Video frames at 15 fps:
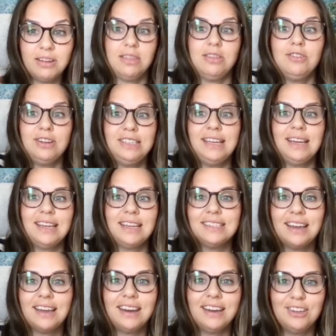got 30 seconds.
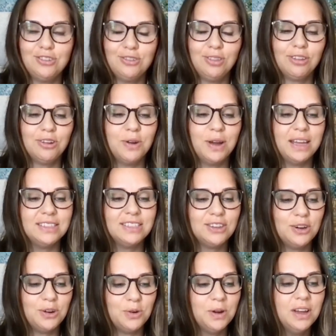I got to get you through. And
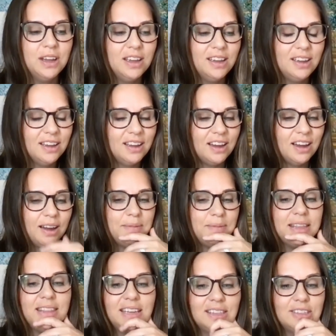so I
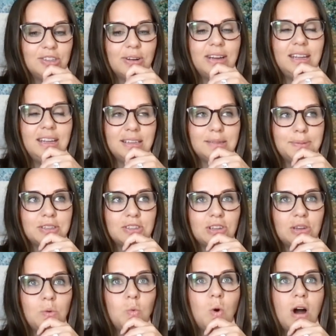think in the training,
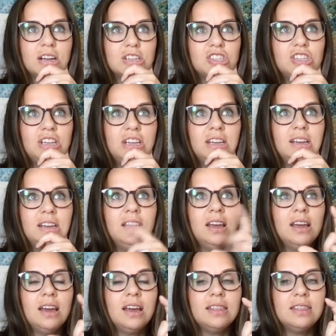especially watching
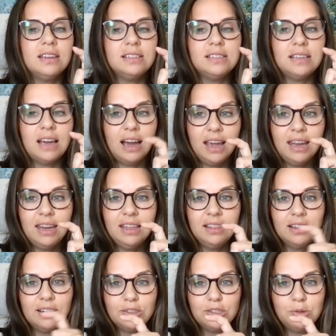the tiny
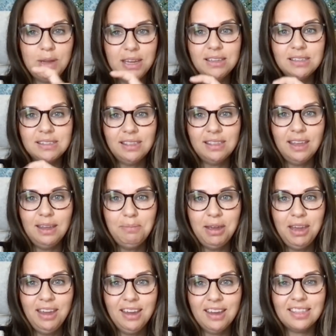little tweaks that they
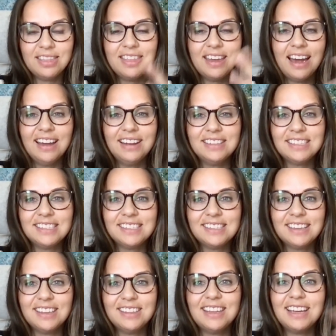make, that's
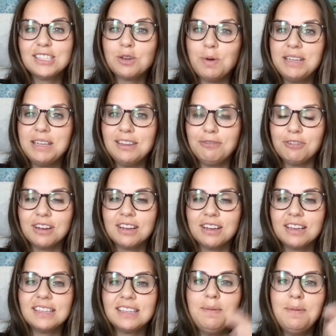quite different,
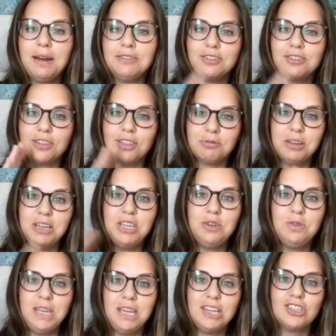because I'm after three
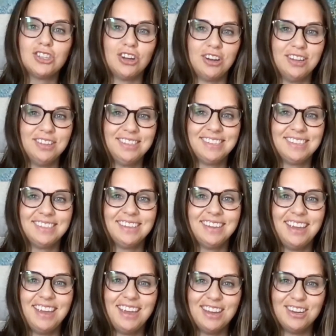unique shots
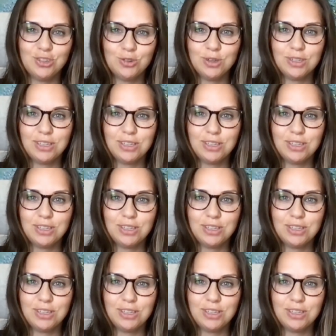in a short